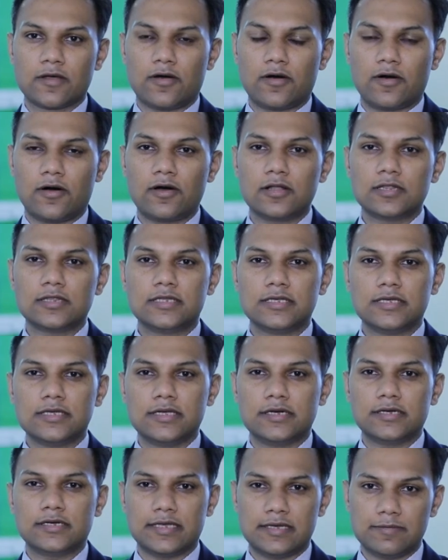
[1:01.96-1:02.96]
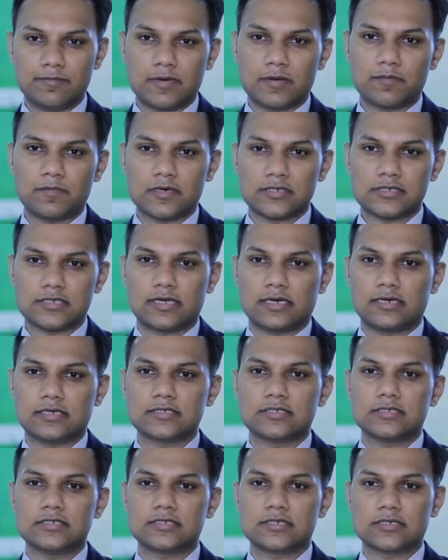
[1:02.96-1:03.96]
all the team members that
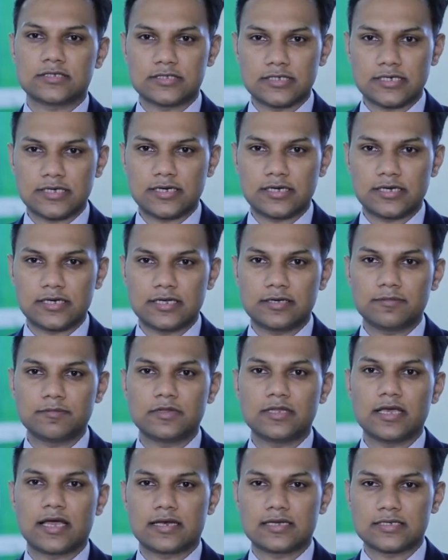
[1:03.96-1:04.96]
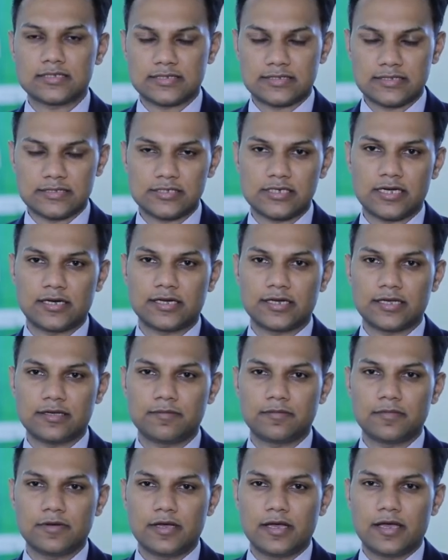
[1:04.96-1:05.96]
is the surgical team, the anesthesia
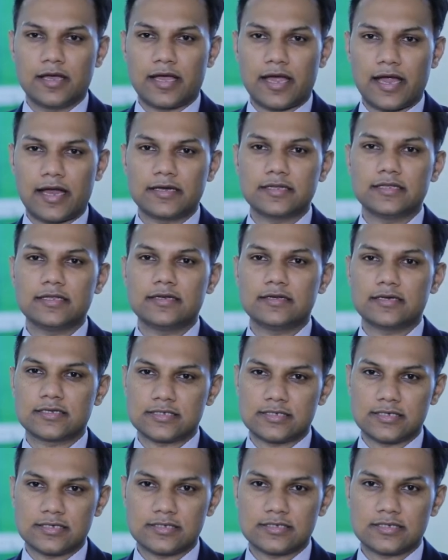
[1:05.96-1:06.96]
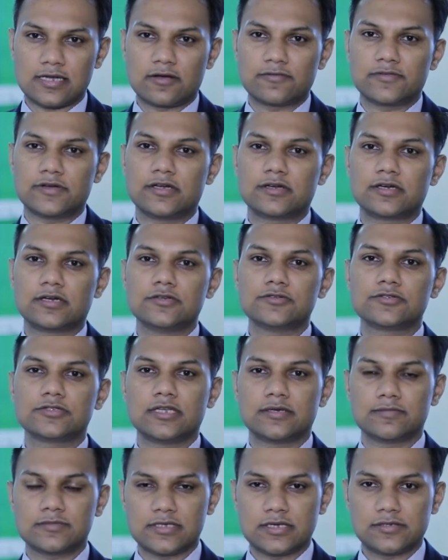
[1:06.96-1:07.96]
team, and the nursing staff introduce
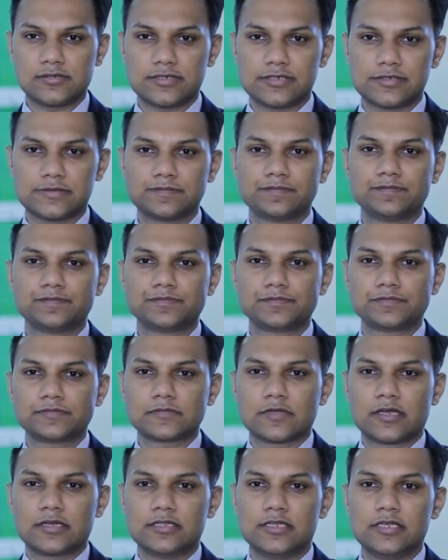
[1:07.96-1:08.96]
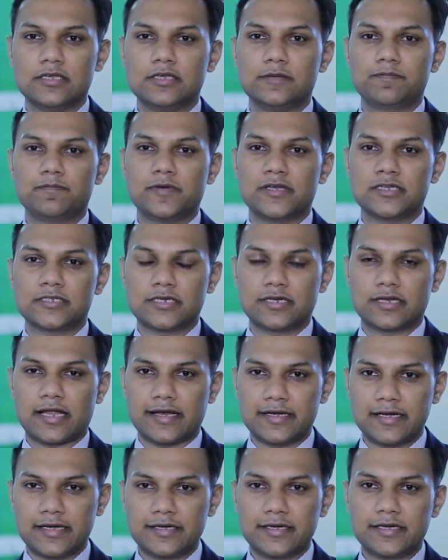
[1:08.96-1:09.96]
themselves the patient
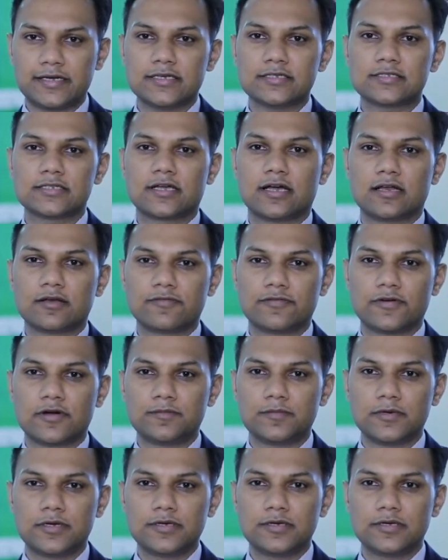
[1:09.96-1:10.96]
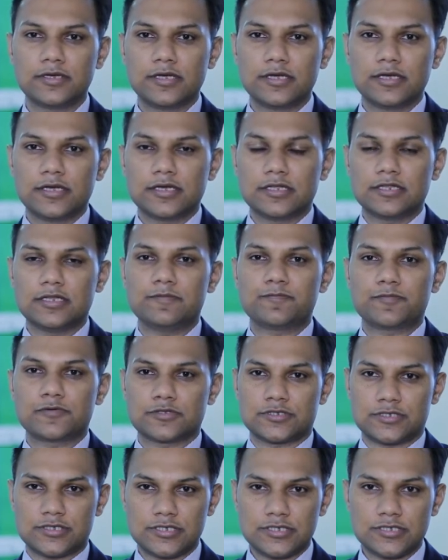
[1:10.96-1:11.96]
identity is confirmed, the
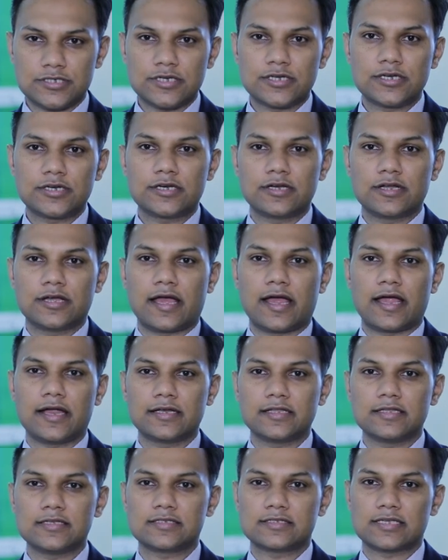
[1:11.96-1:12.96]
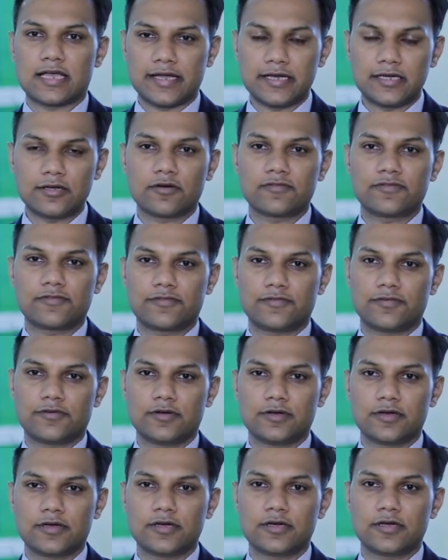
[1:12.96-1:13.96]
procedure and the site of
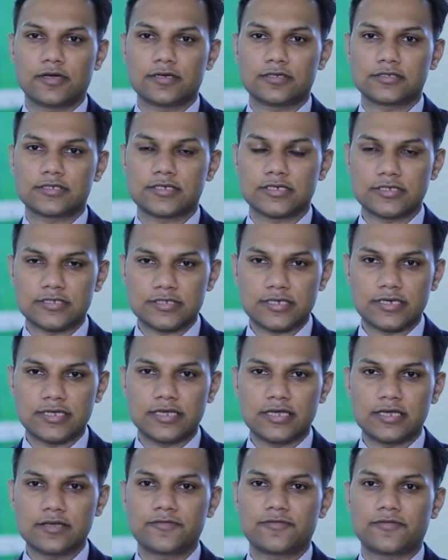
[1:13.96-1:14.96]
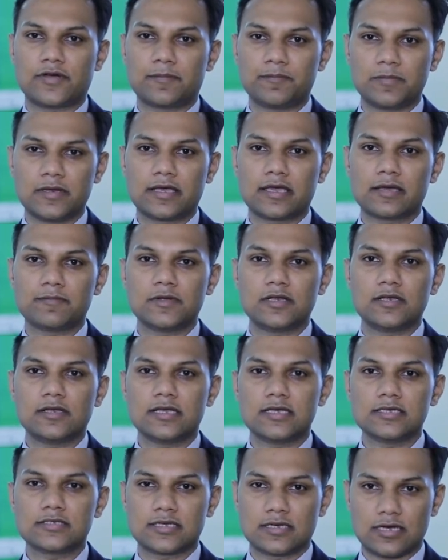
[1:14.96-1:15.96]
uh, surgery if applicable
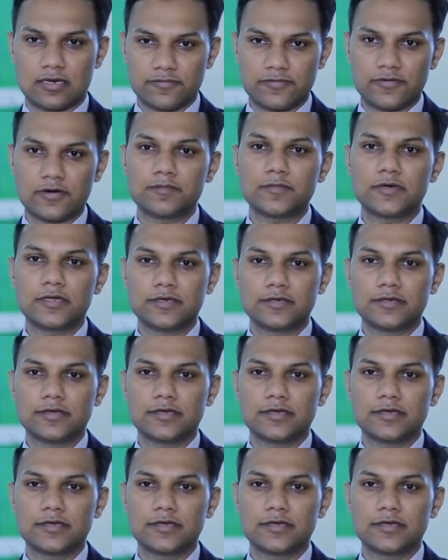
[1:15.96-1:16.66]
is confirmed